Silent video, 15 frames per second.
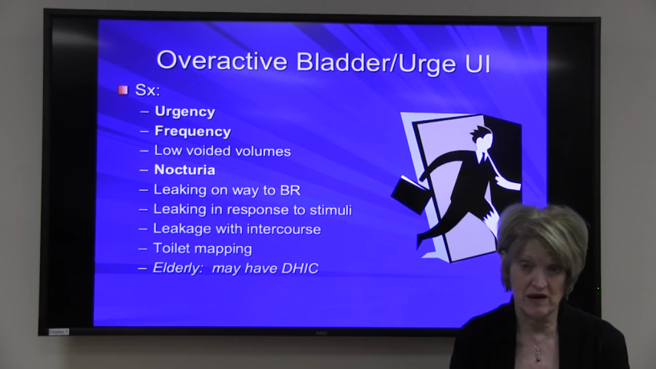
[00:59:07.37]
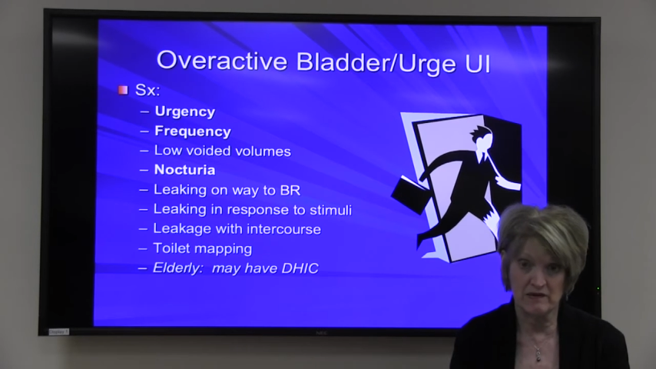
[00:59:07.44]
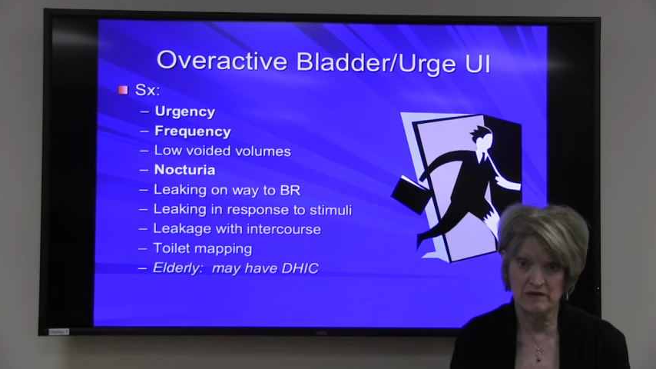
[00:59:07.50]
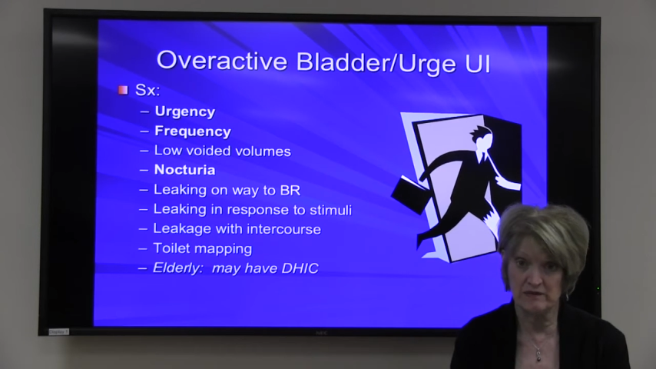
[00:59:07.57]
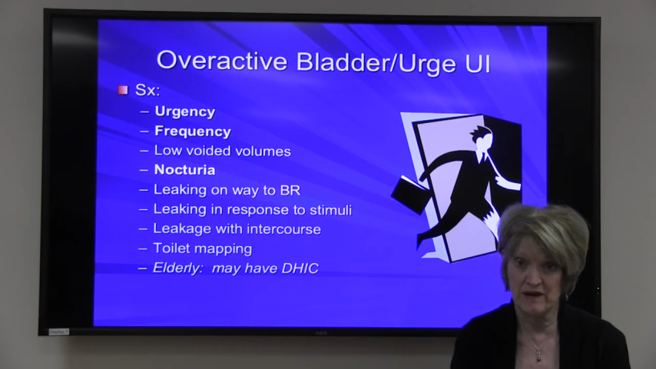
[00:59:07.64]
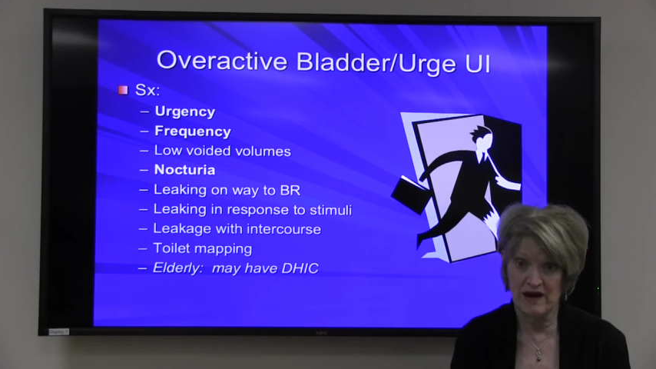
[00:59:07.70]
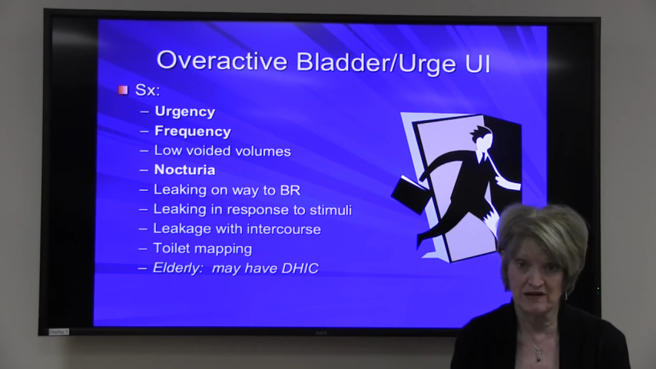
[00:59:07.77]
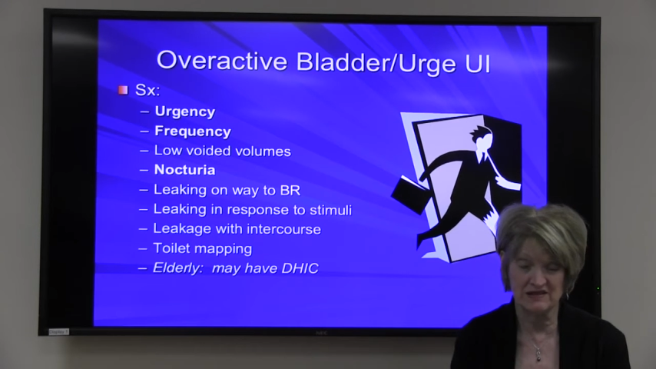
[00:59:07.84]
I'm
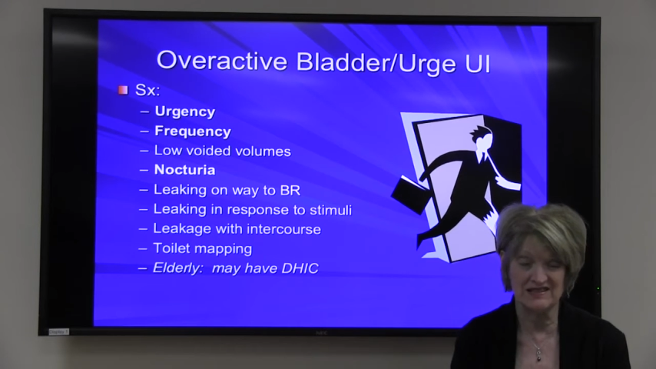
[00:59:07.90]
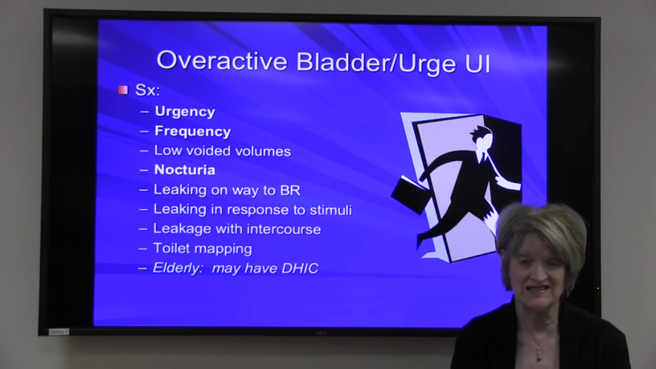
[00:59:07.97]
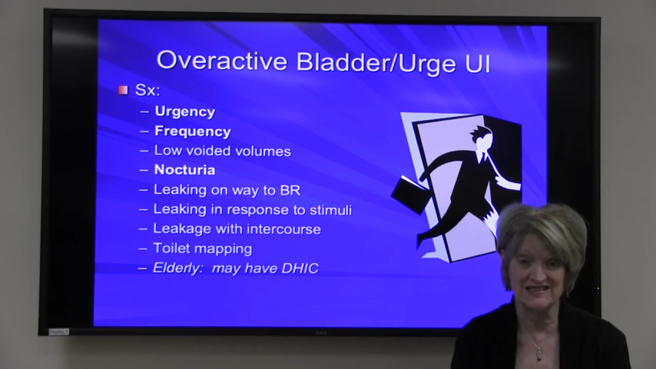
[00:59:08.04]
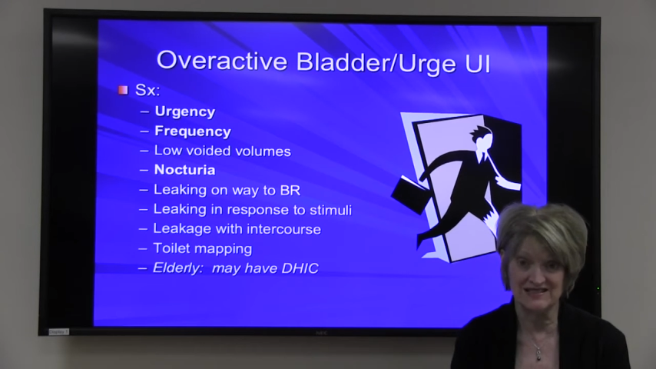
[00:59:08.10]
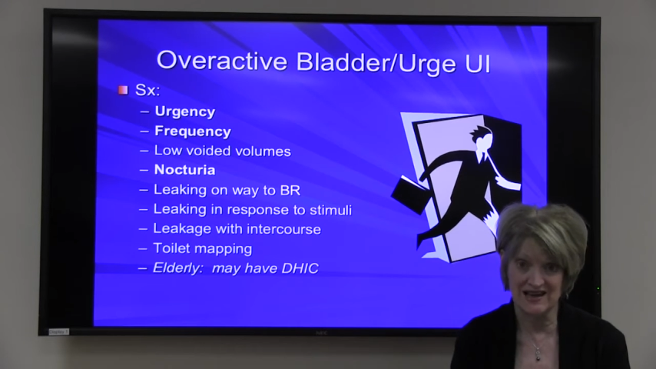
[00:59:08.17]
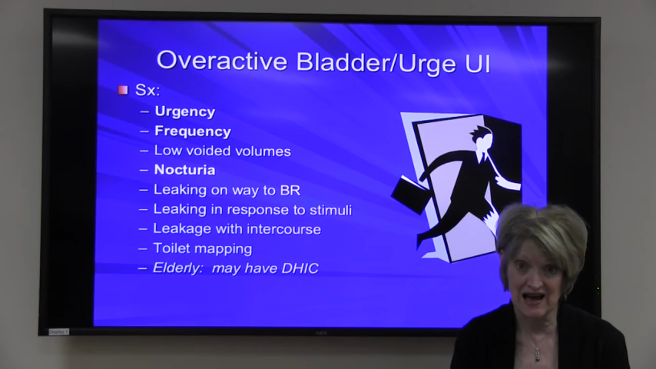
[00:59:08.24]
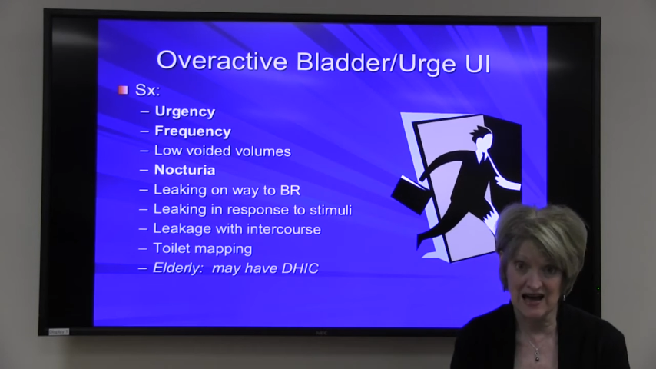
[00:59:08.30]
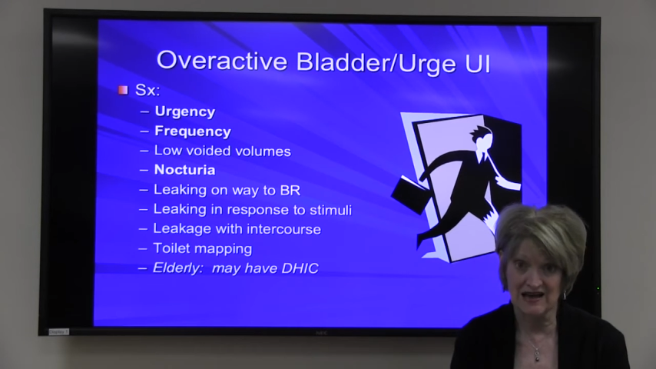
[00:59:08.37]
about to
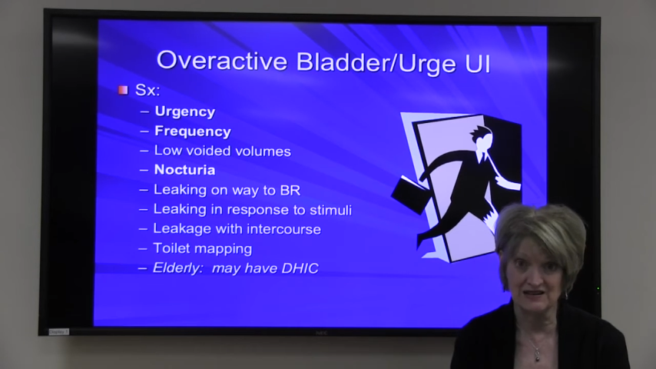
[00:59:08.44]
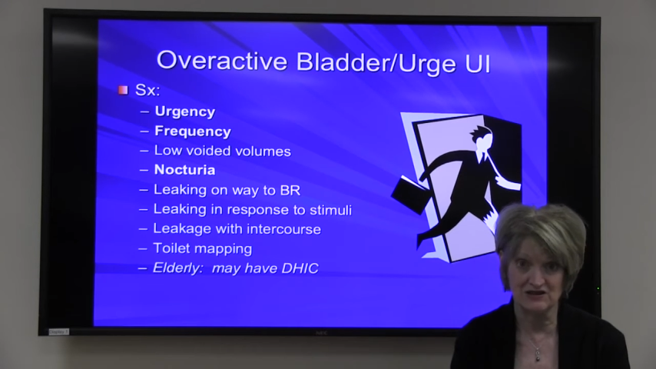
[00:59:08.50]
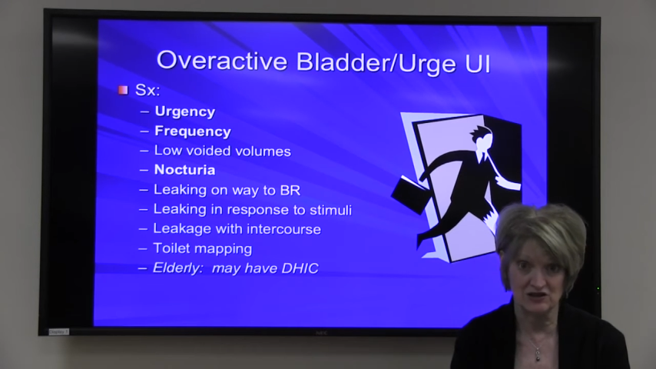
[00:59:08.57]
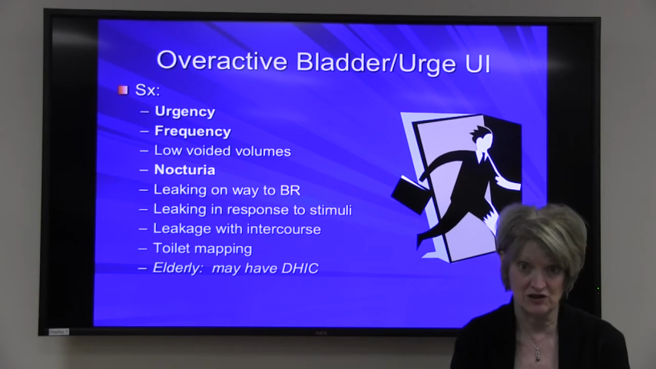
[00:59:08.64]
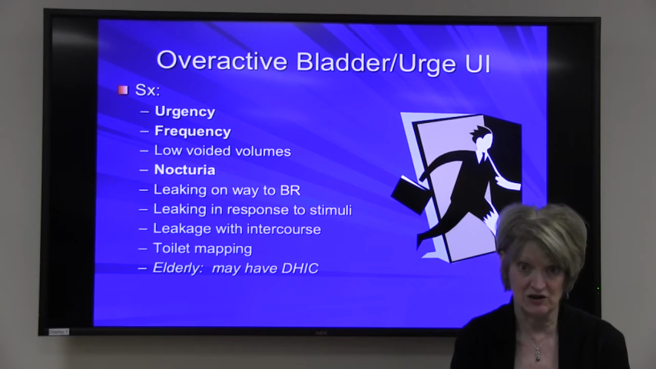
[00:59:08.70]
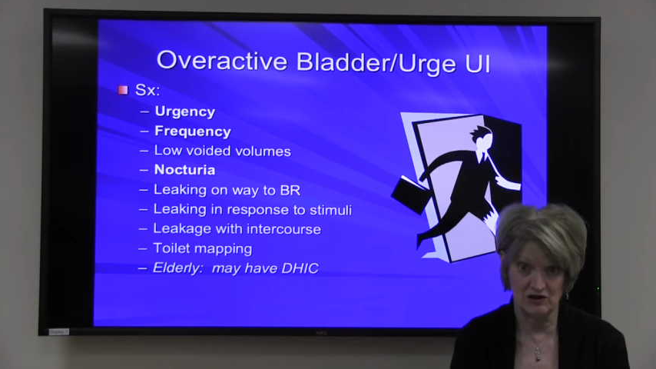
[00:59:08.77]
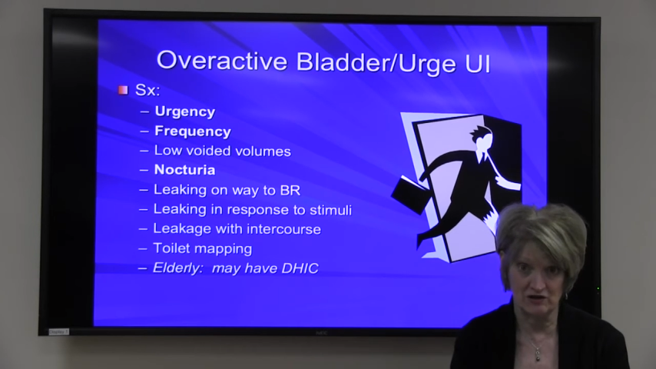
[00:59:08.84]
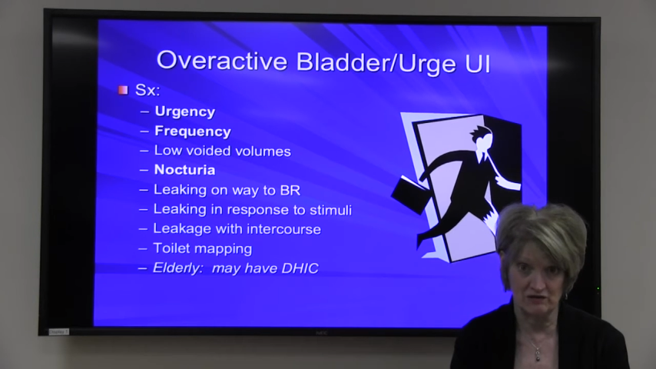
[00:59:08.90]
die to
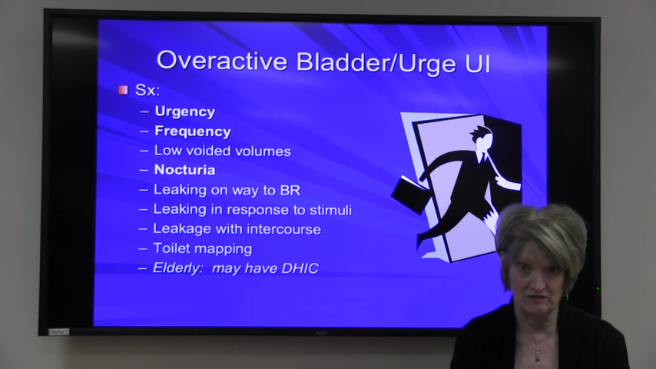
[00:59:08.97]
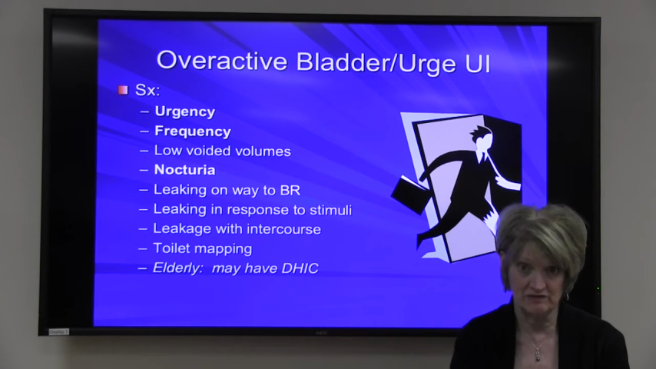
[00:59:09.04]
go.